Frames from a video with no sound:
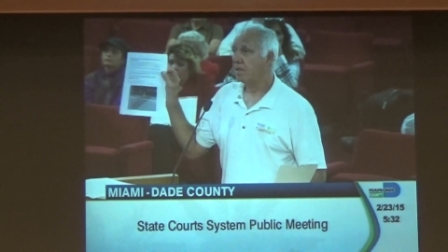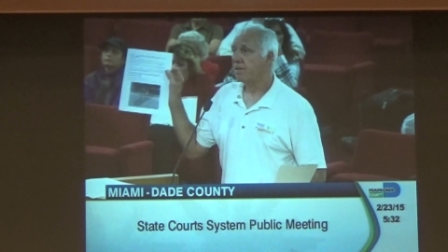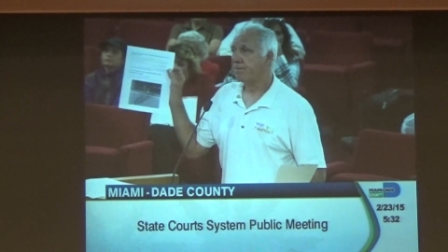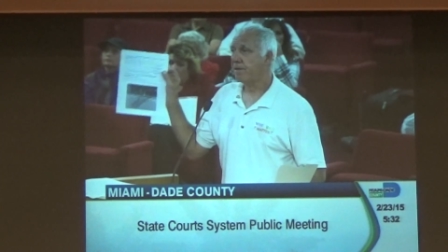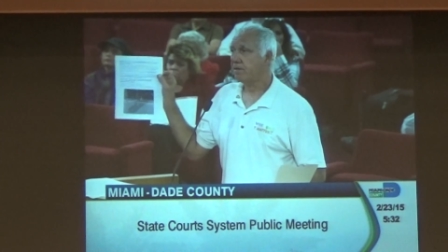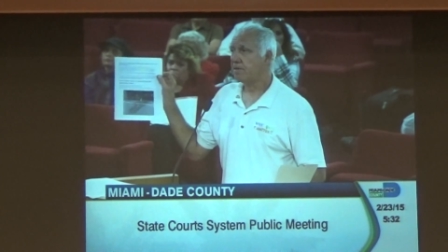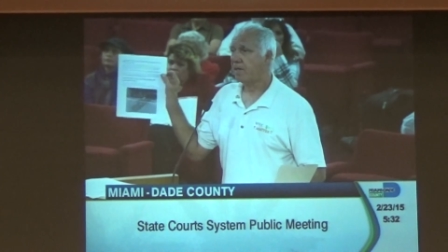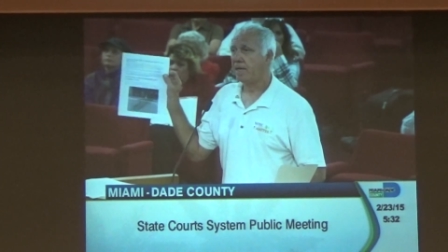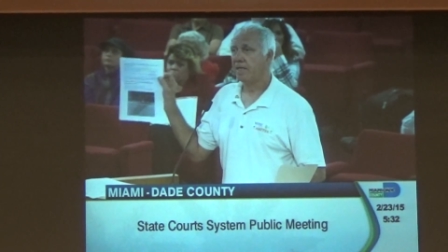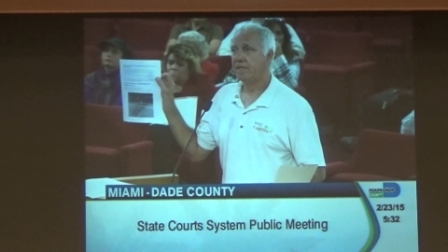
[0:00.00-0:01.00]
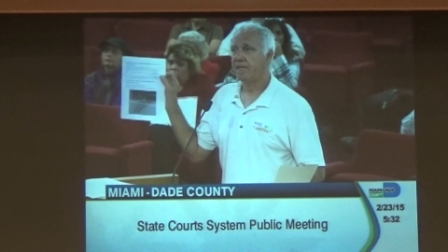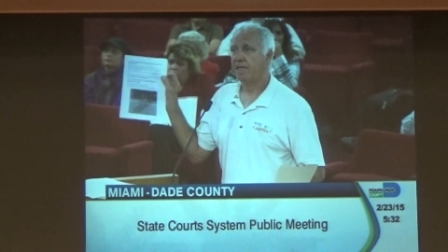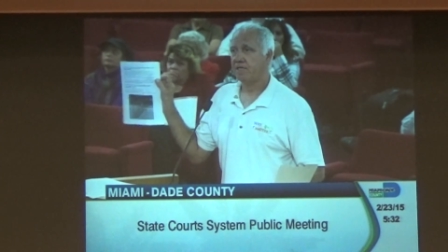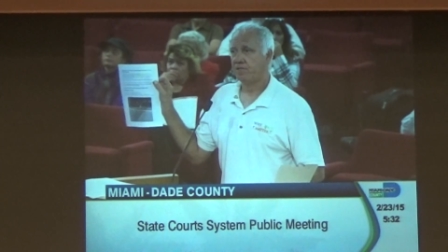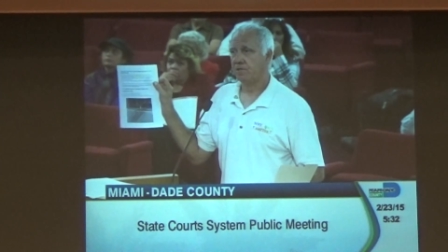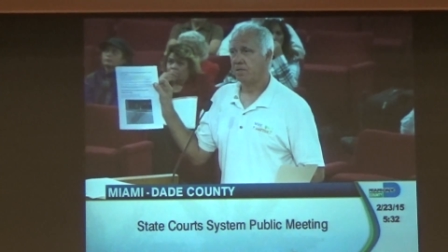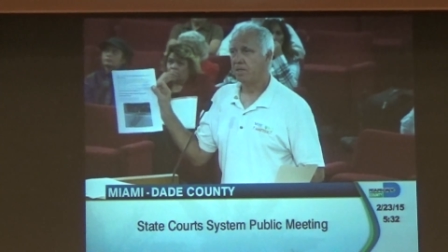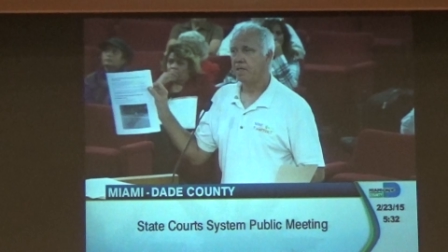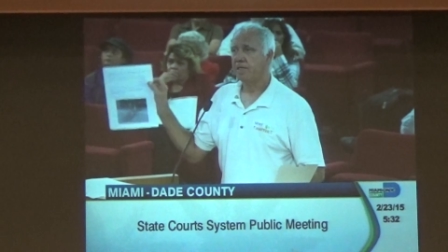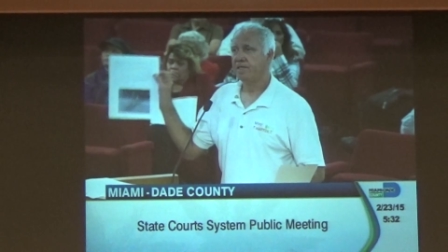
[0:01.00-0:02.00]
Parent alienation
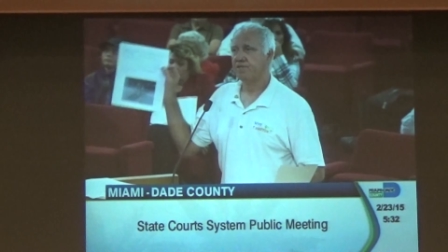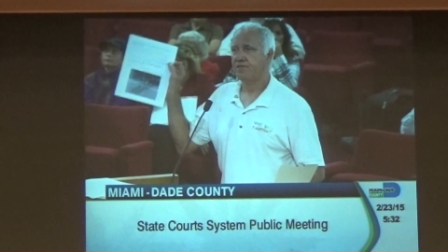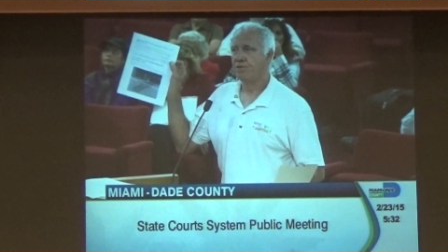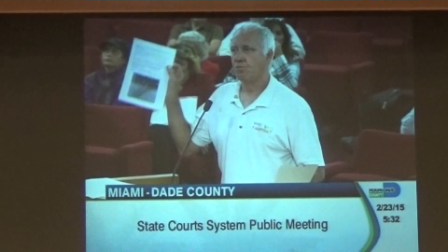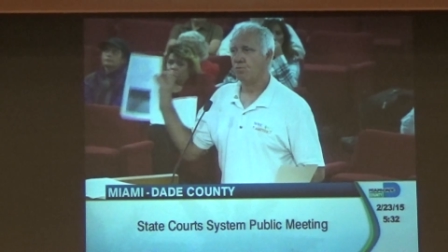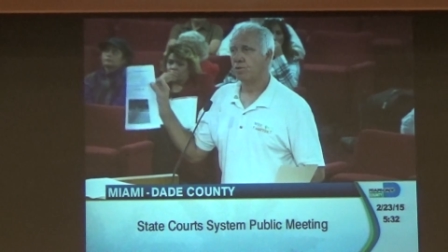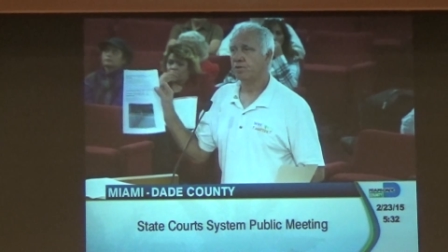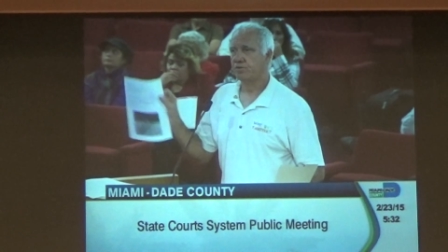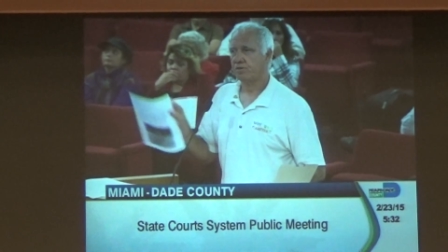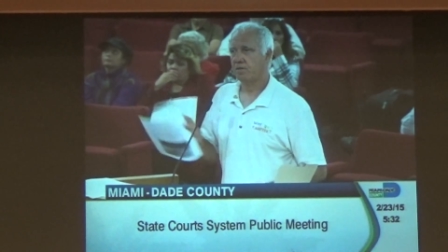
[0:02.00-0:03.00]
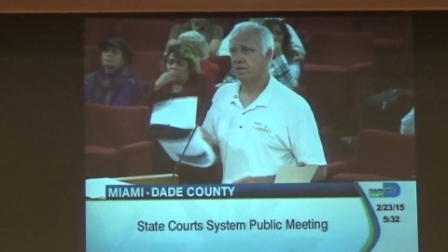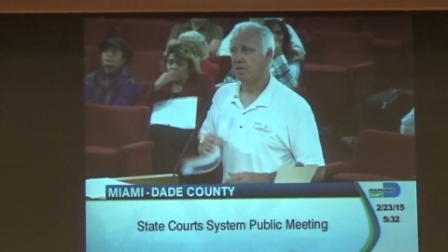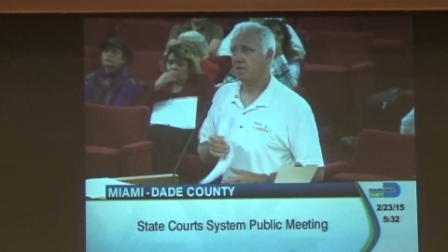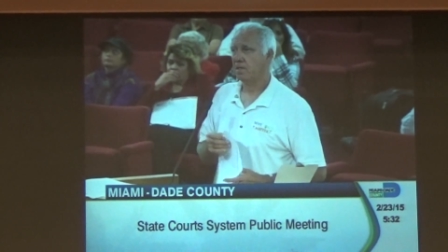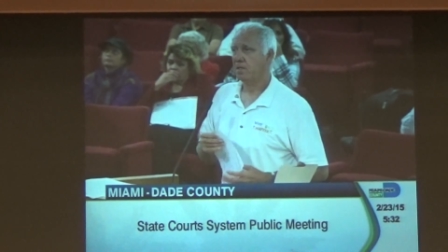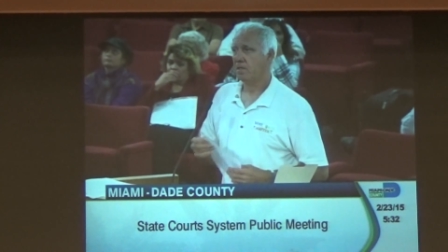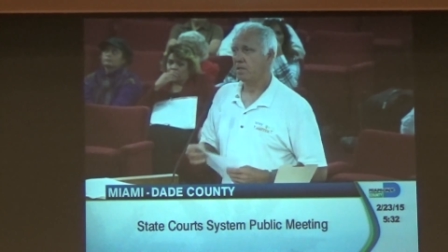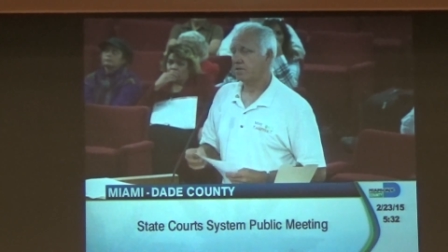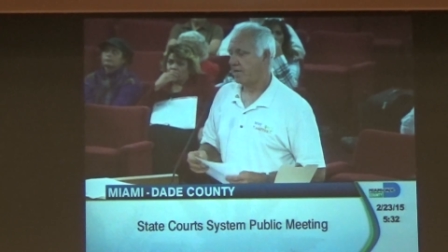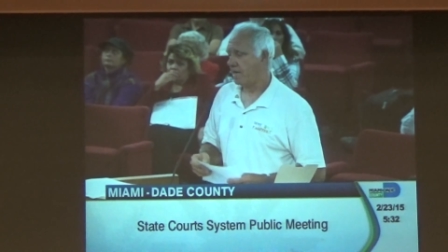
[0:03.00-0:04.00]
is the worst
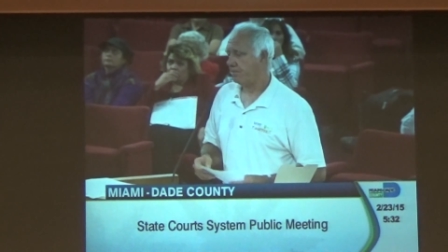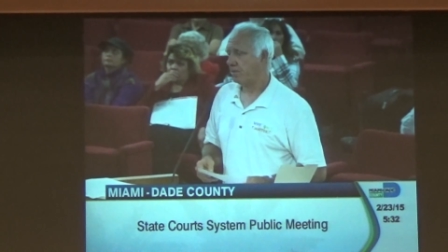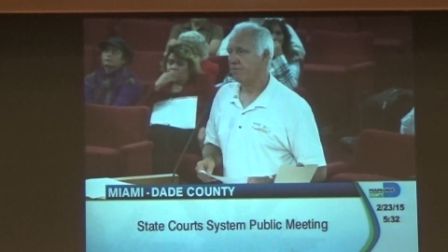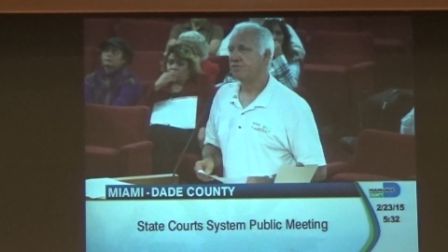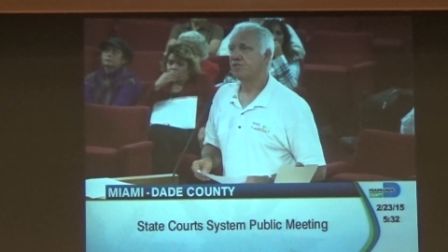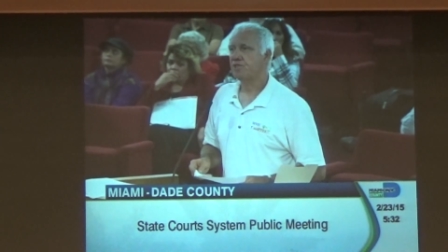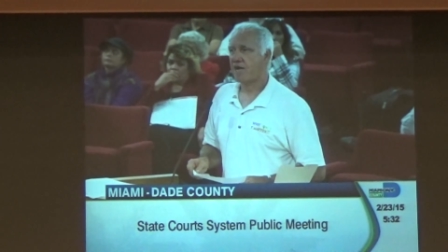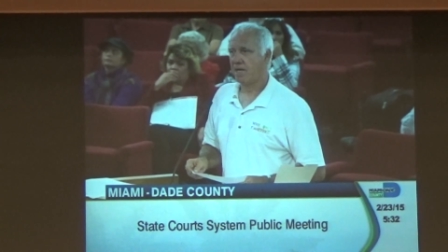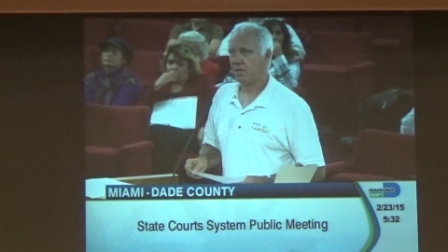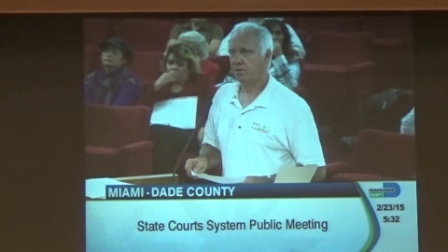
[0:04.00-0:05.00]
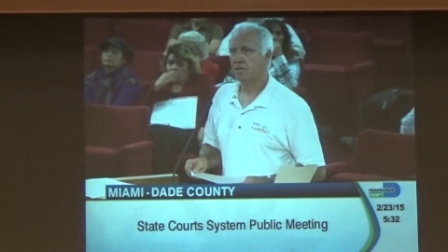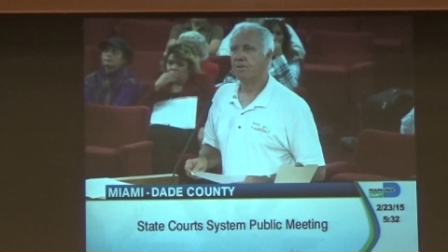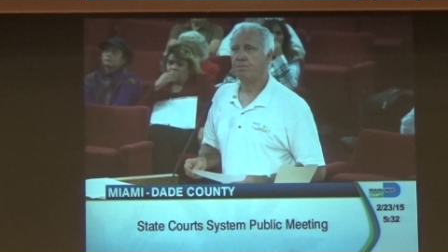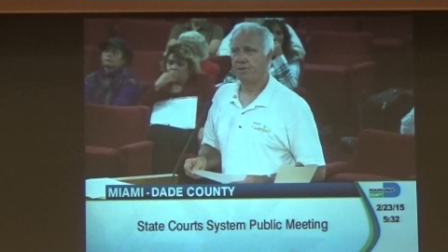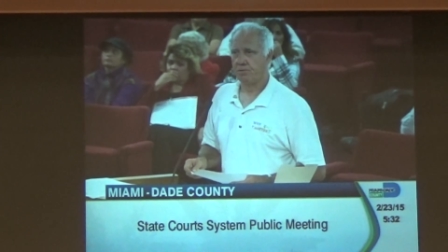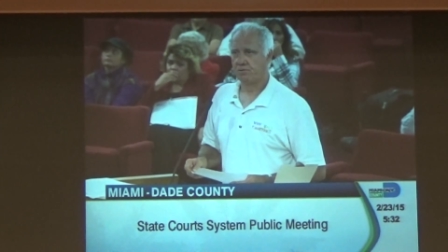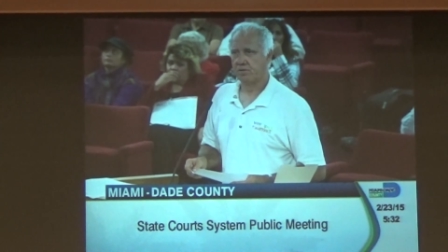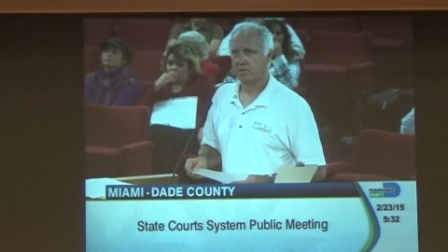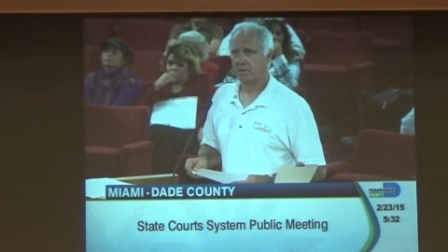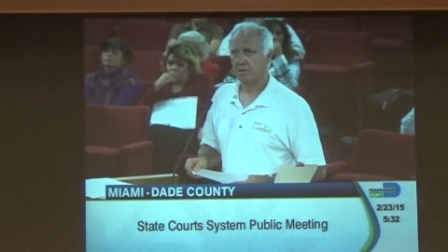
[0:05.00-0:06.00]
type of child abuse.
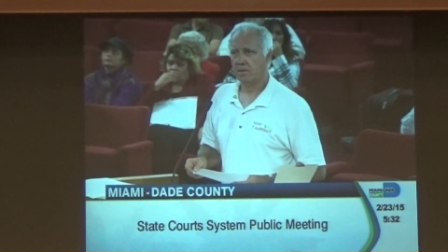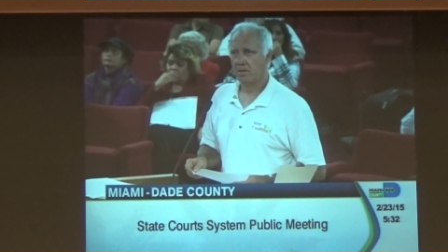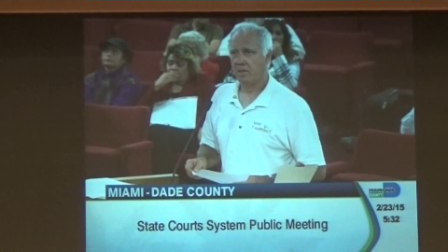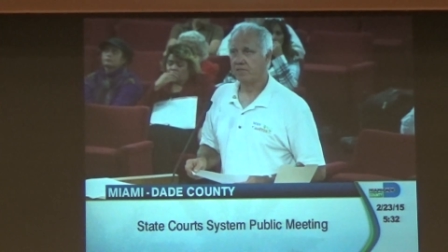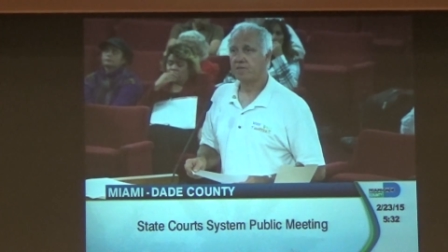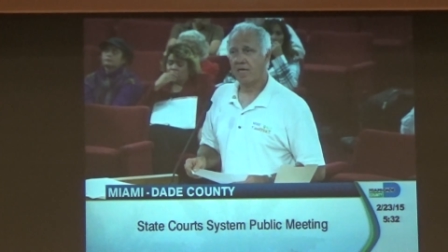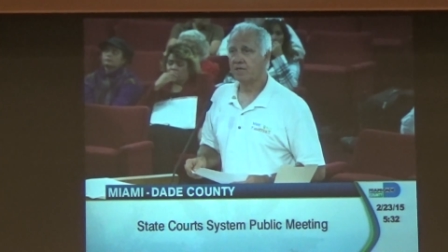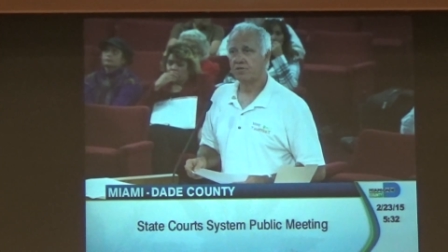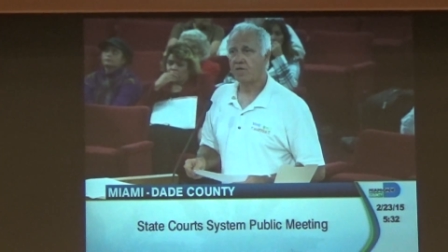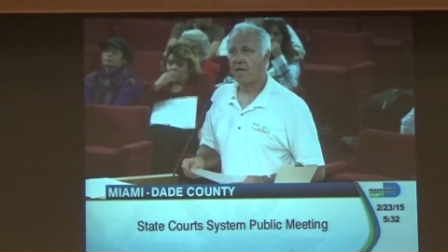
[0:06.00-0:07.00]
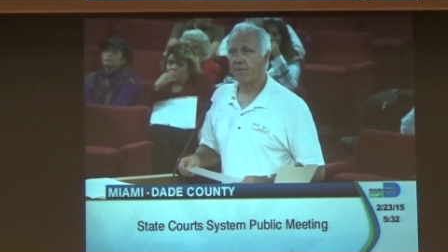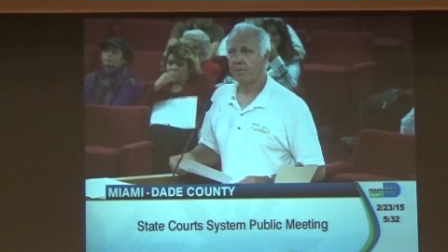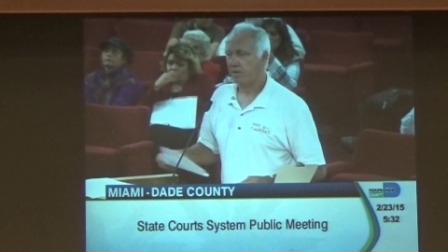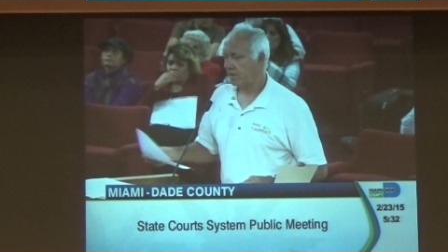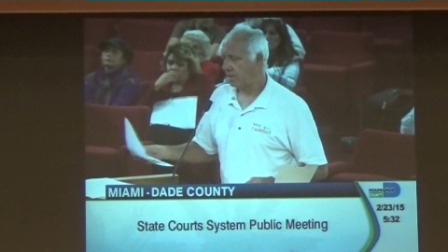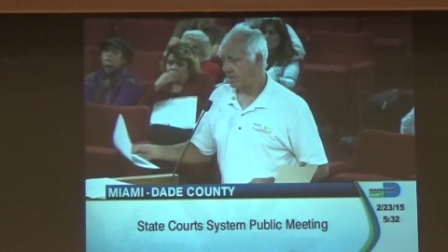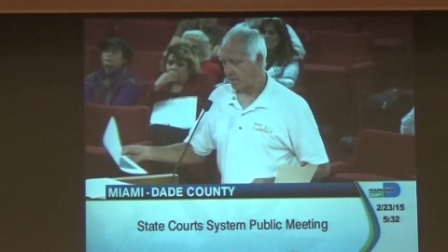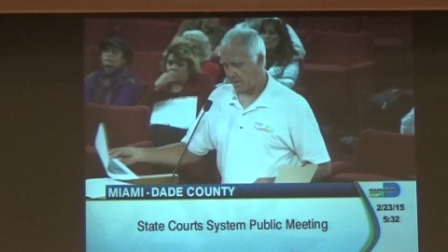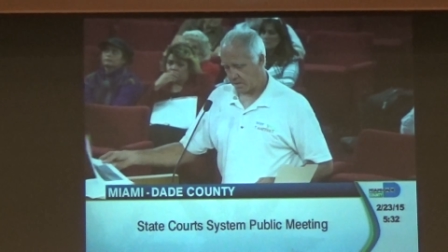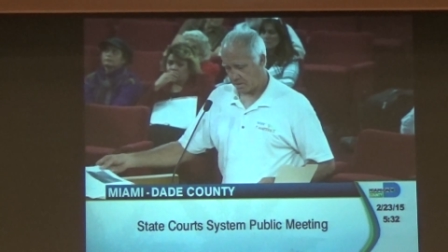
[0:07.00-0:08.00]
It's got to stop.
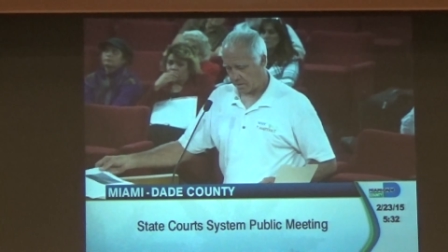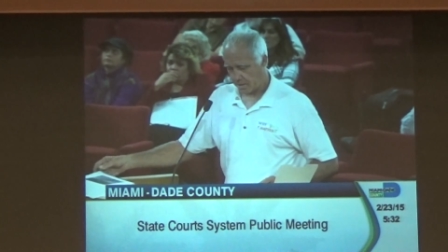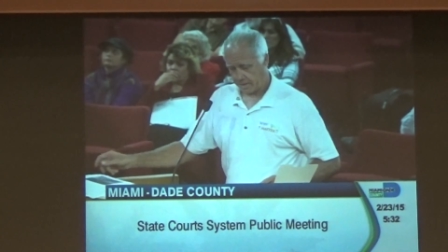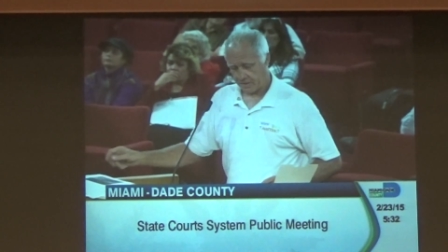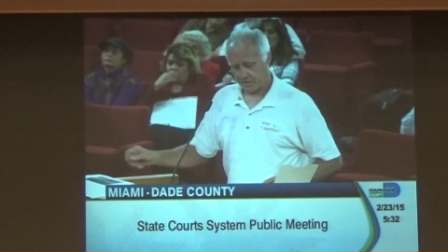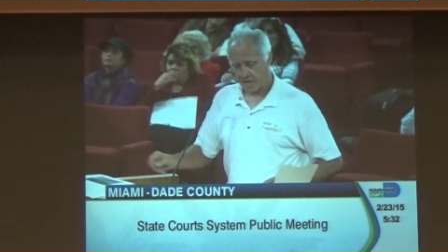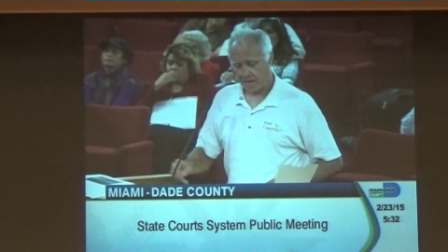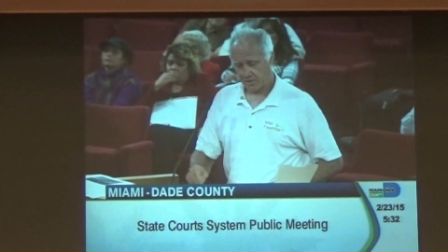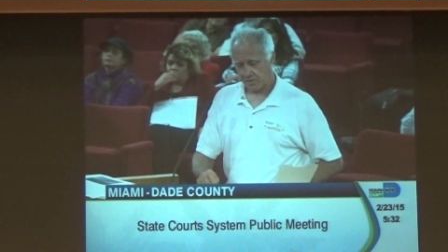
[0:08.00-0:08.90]
It has got to